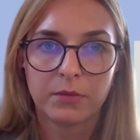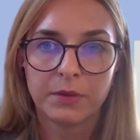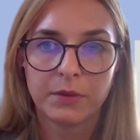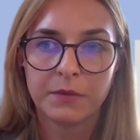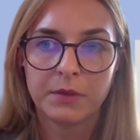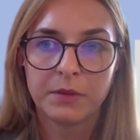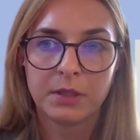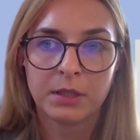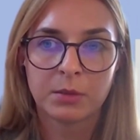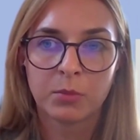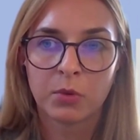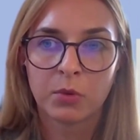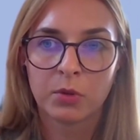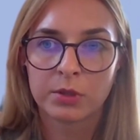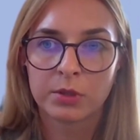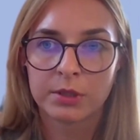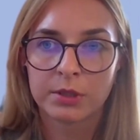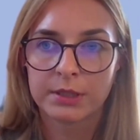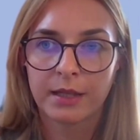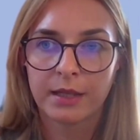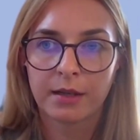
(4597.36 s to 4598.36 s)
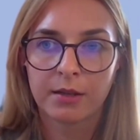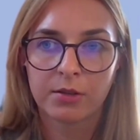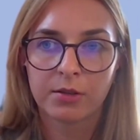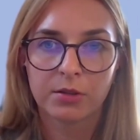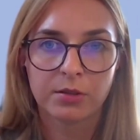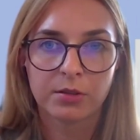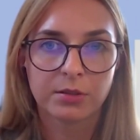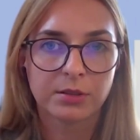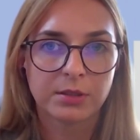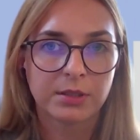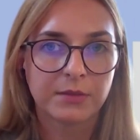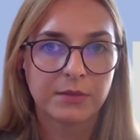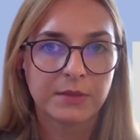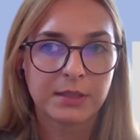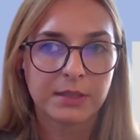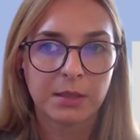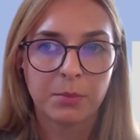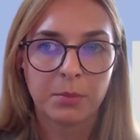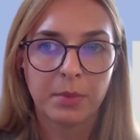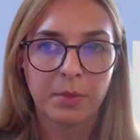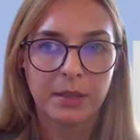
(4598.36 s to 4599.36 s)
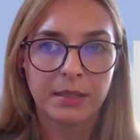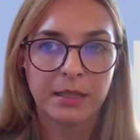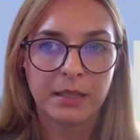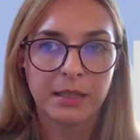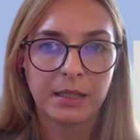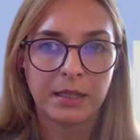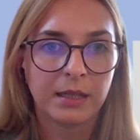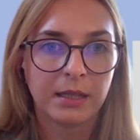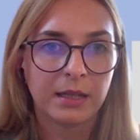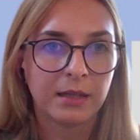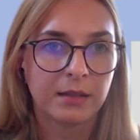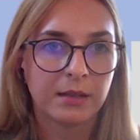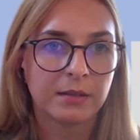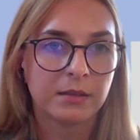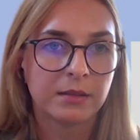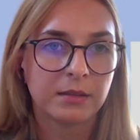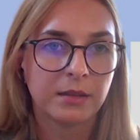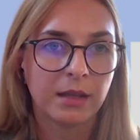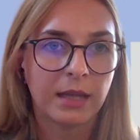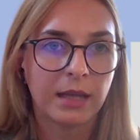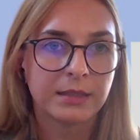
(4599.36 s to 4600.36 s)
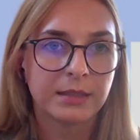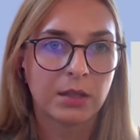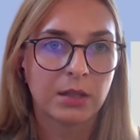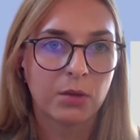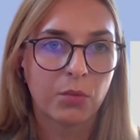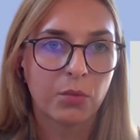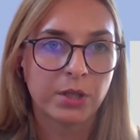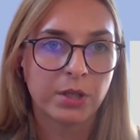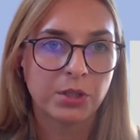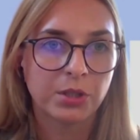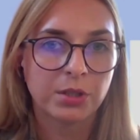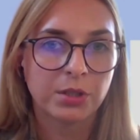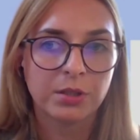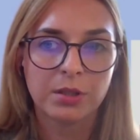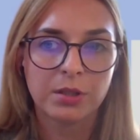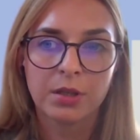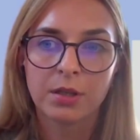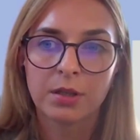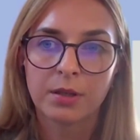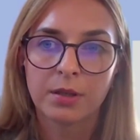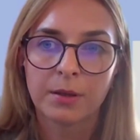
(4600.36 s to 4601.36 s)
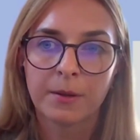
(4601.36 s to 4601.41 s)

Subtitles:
15 more seconds if somebody has a question.